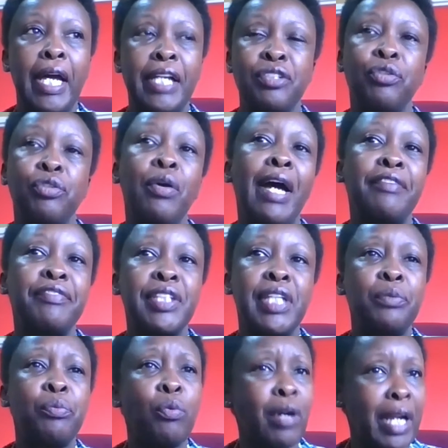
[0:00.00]
as you have
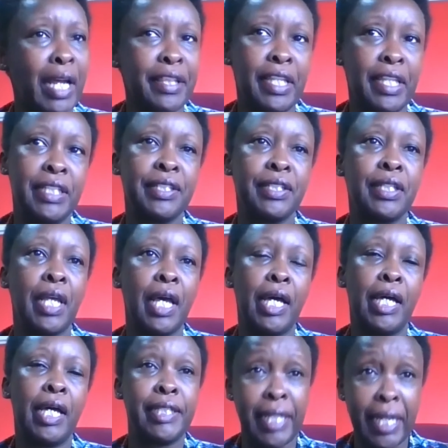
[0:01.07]
said, what are these
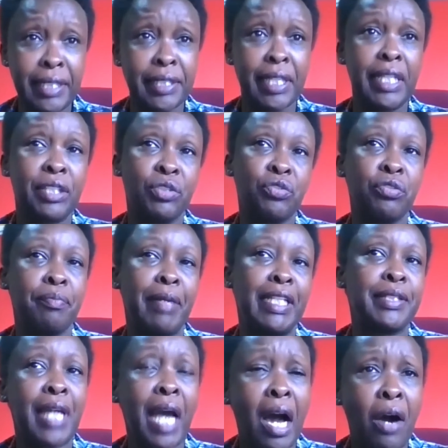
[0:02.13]
debt
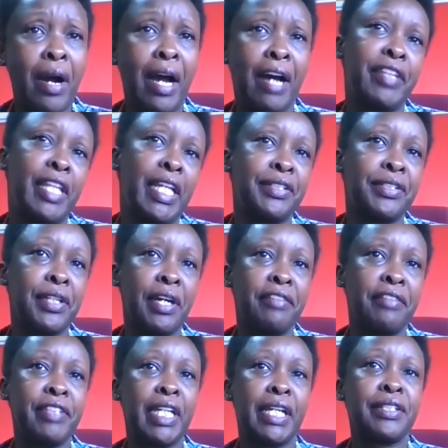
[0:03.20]
instruments, how have they
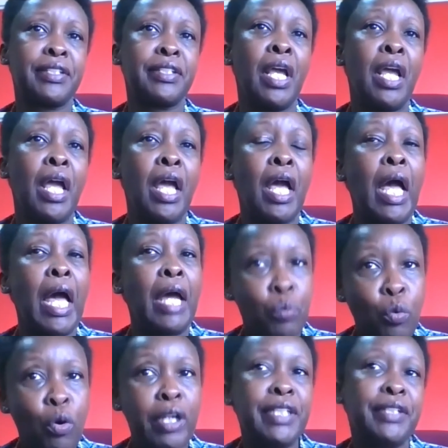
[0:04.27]
served us,
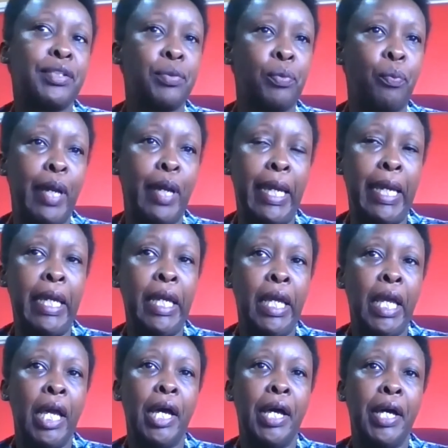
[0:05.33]
and what is the way
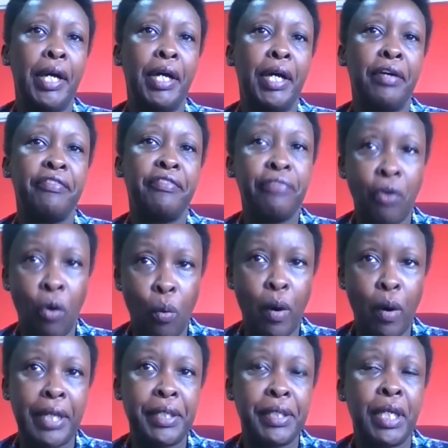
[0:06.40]

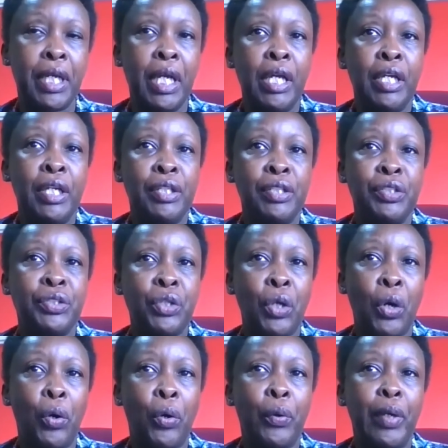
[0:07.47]
forward?
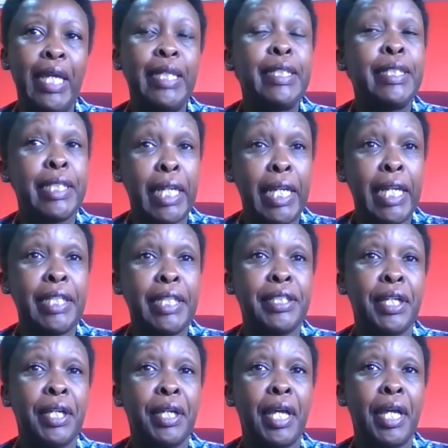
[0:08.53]
So
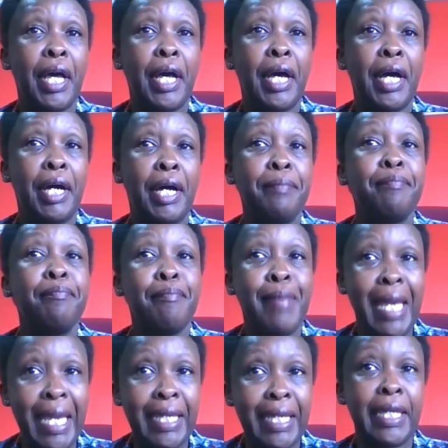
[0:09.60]
indeed,
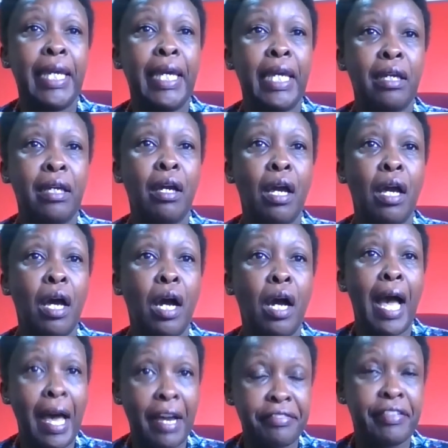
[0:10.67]
making
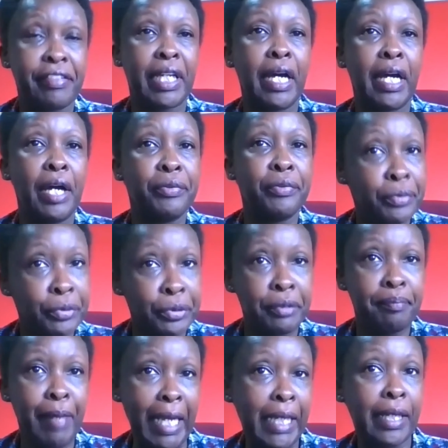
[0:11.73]
Africa a
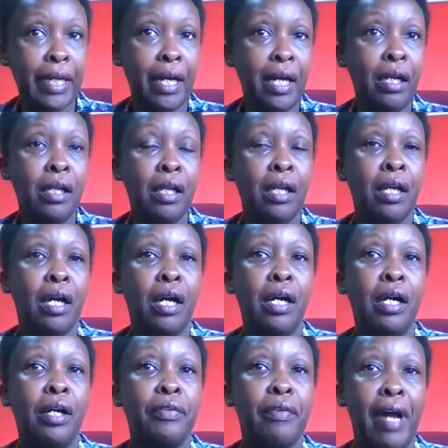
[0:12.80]
rule maker
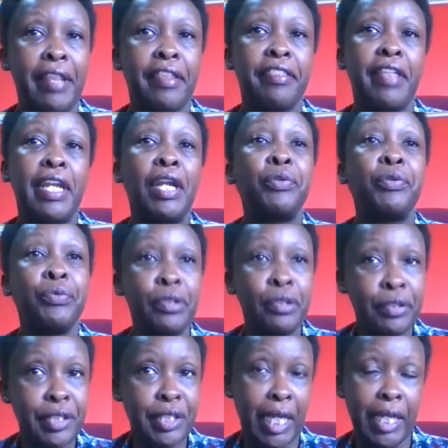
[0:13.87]
rather than a
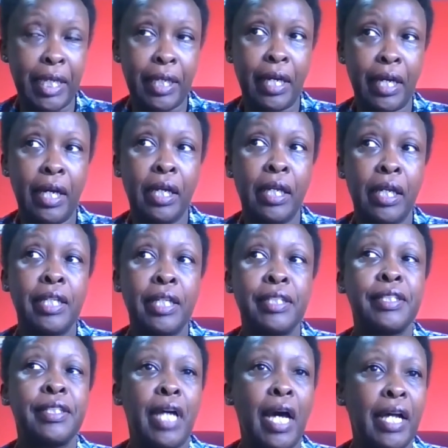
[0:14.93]
rule taker
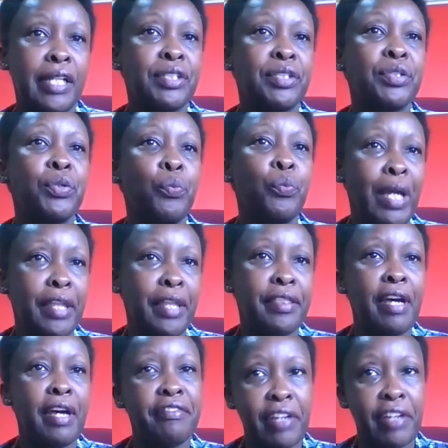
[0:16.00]
starts
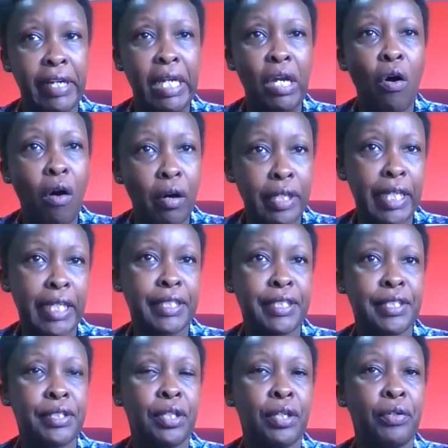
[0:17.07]
with a very
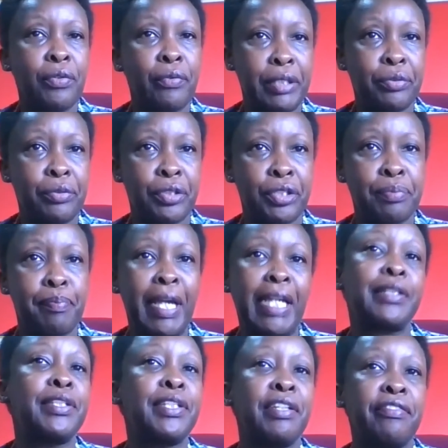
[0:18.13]
honest
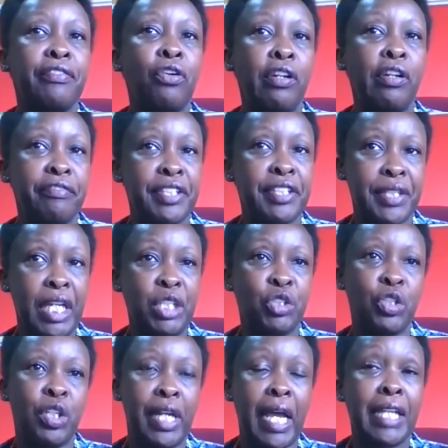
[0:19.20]
retrospective
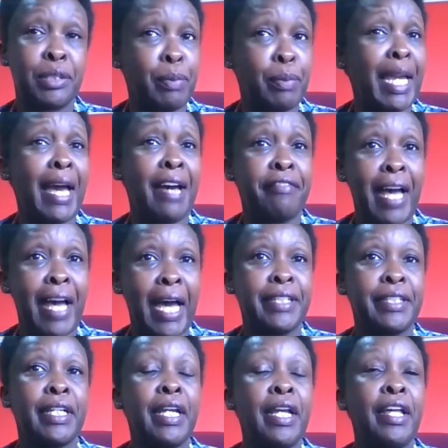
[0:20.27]
conversation as we have
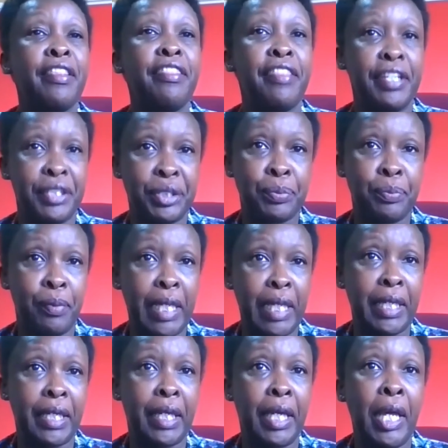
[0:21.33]
had this
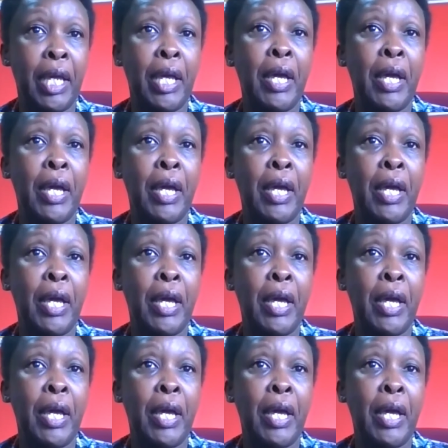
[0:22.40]
week.